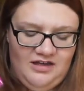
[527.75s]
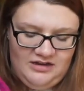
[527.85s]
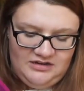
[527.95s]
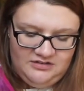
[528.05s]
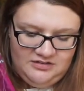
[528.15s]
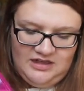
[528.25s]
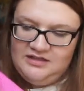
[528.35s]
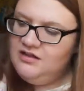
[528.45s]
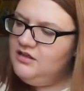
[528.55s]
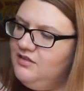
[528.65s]
And I just,
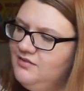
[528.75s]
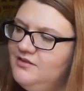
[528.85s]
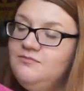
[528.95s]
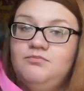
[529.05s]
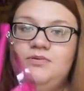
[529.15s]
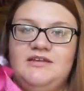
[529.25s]
and this can be